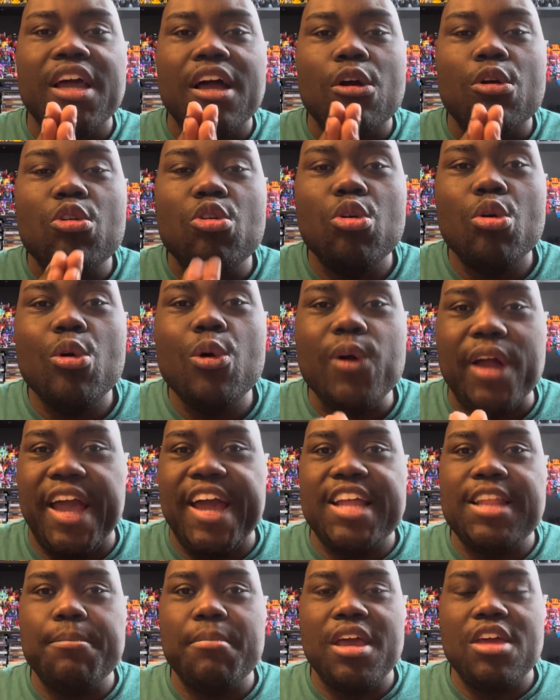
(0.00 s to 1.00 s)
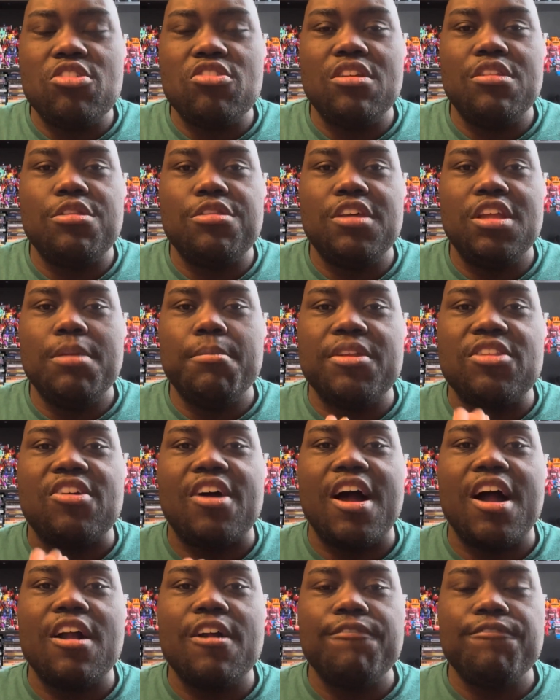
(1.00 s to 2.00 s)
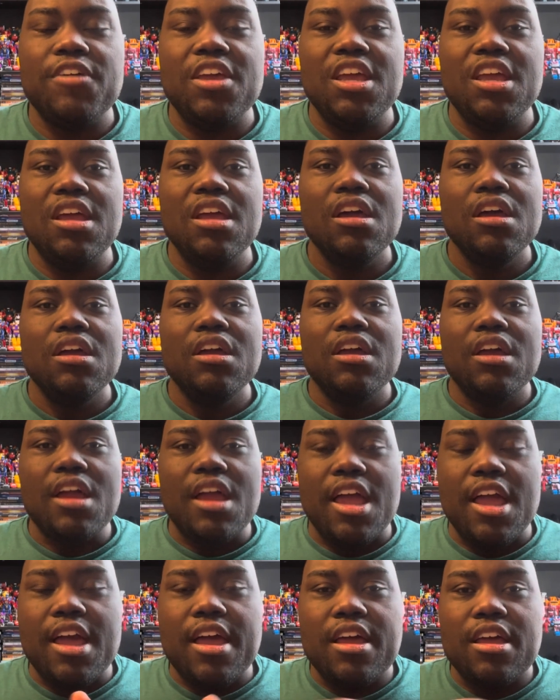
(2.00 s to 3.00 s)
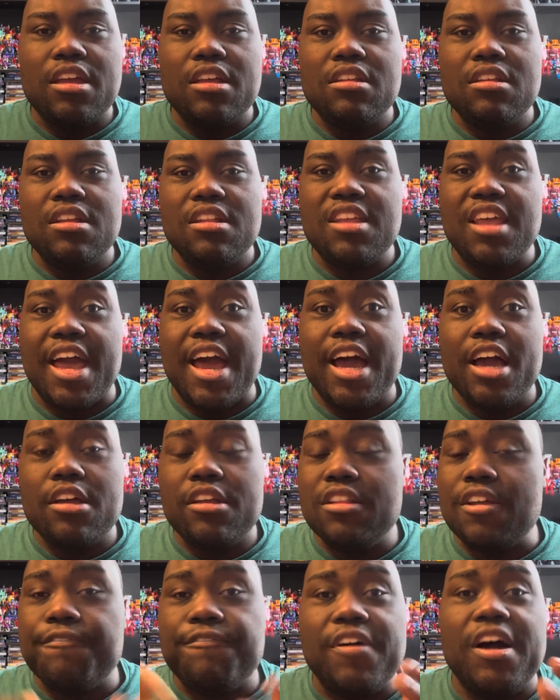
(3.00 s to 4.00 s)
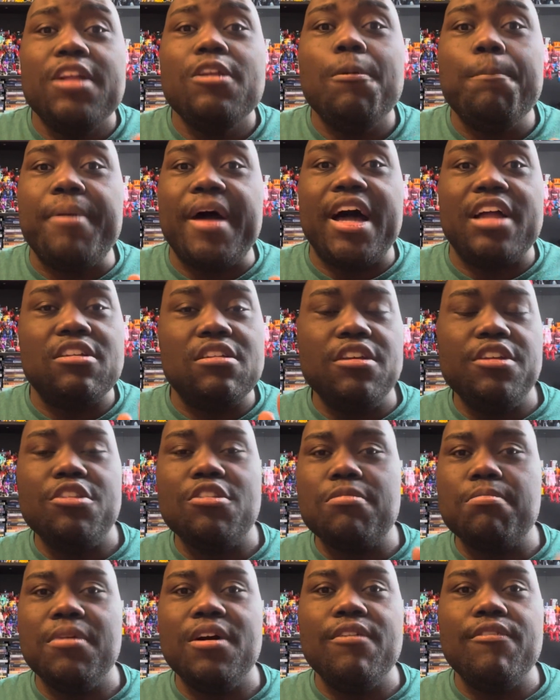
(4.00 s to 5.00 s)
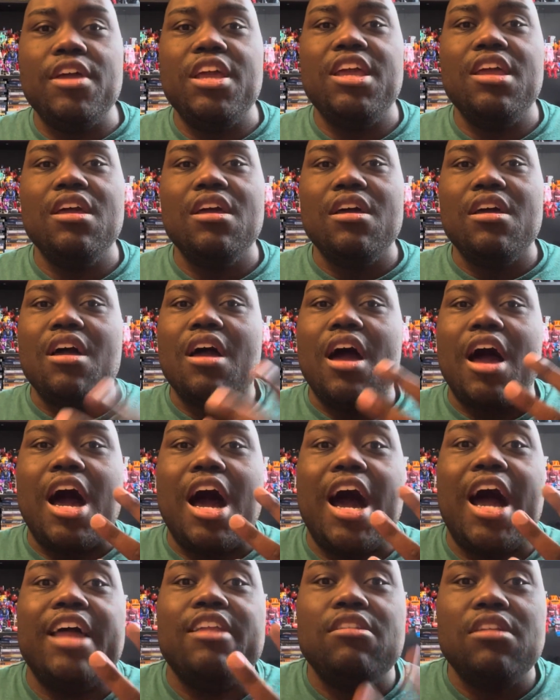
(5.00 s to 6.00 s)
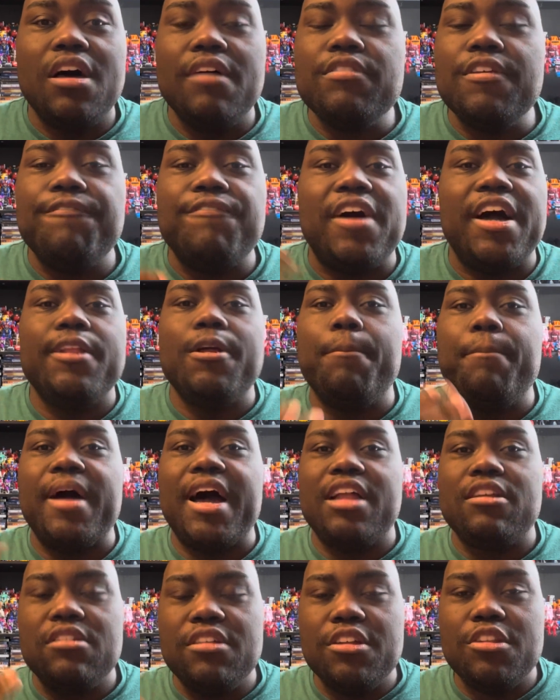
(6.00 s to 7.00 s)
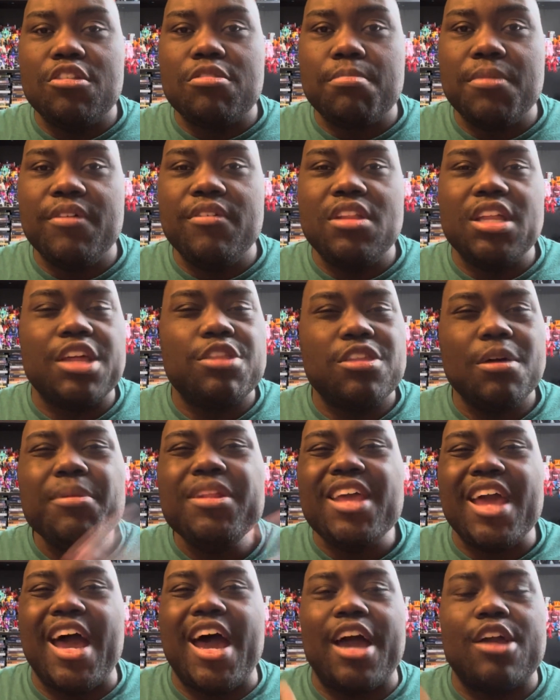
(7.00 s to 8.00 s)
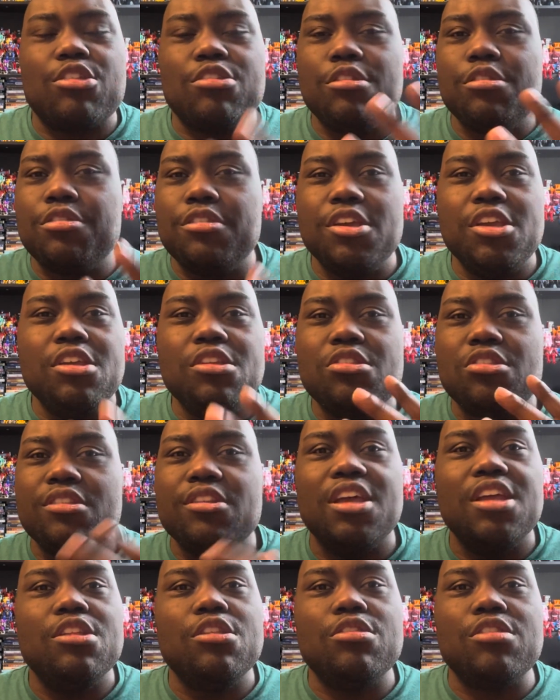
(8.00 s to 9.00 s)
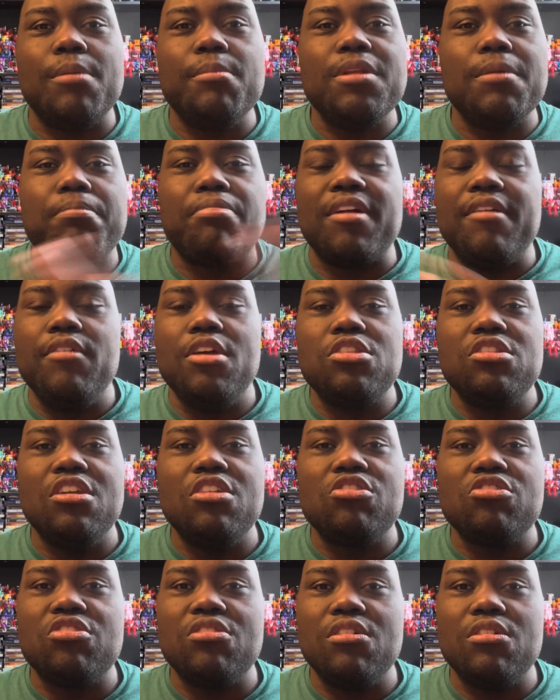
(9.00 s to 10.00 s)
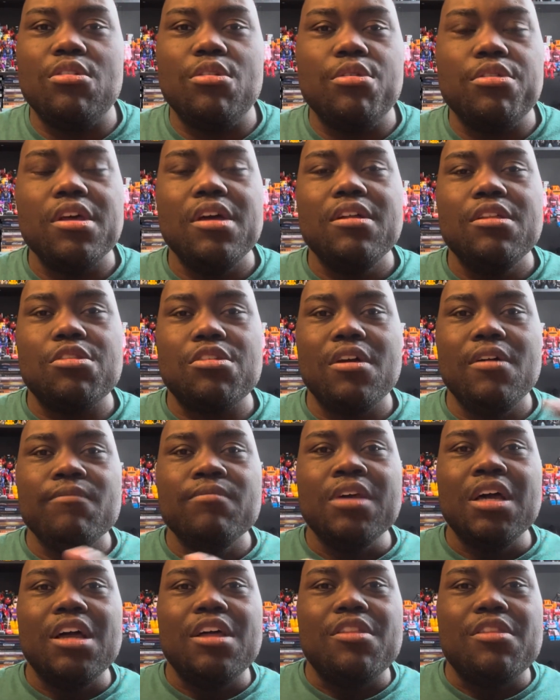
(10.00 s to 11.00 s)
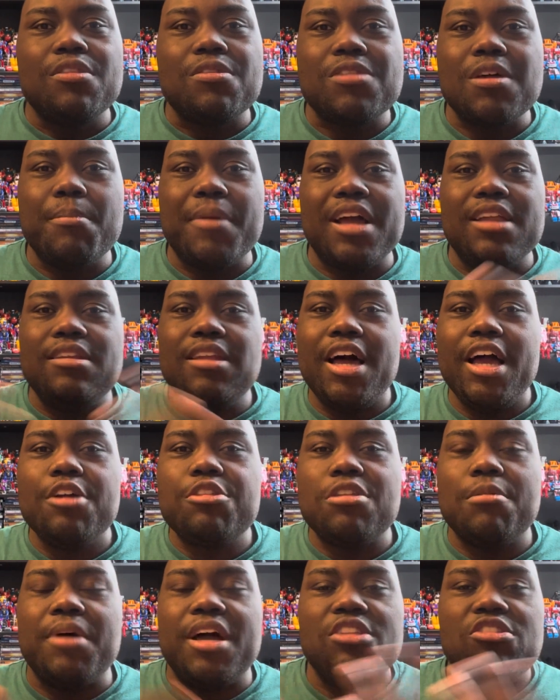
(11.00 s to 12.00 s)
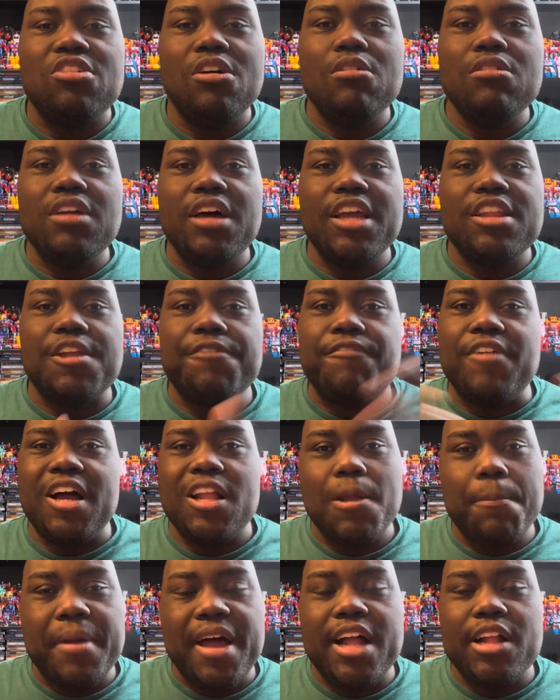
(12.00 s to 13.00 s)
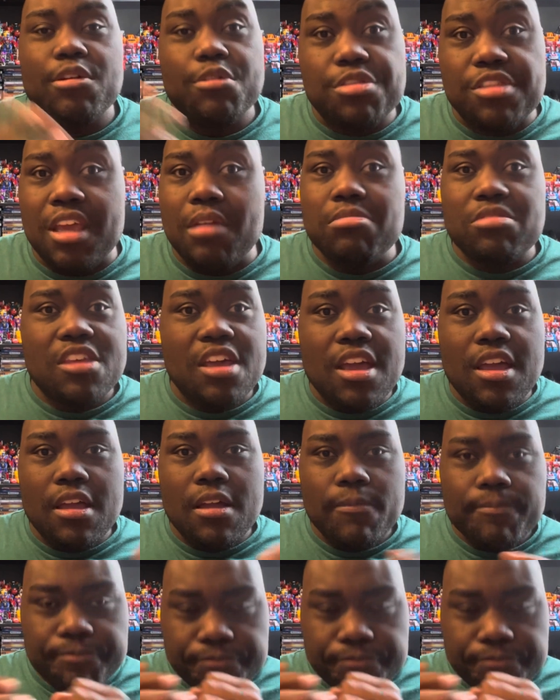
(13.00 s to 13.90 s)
cool animation, cinematography, and the final battle in this movie. I love the final battle in this movie. Like, some of the action scenes in some of the previous Ninja Turtles, some I like, some I don't like. The final battle, same thing.